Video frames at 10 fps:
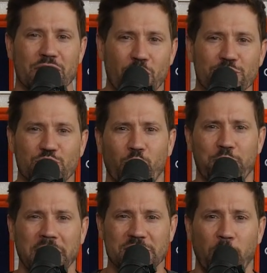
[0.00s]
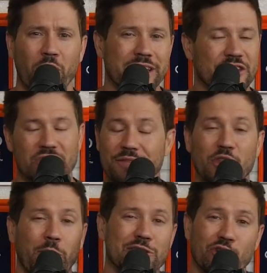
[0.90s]
no-score baseball each, even
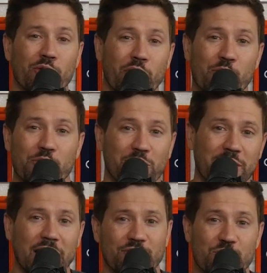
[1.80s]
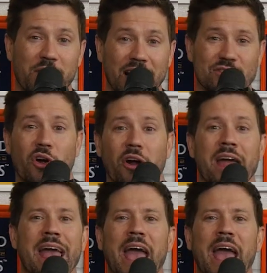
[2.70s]
though I don't know who those last 2 guys are.